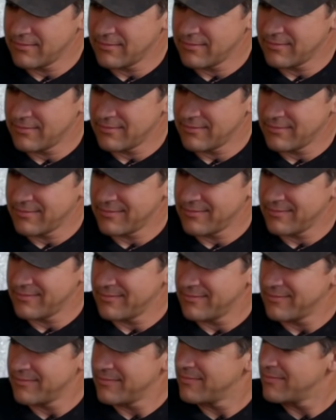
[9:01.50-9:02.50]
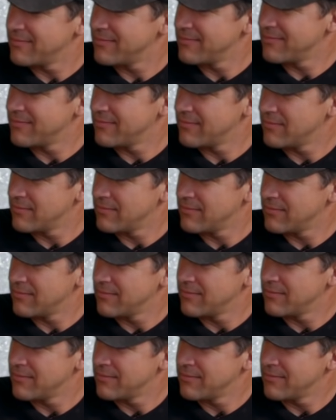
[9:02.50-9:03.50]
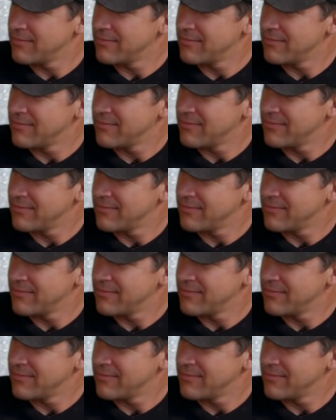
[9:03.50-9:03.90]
This person isn't speaking.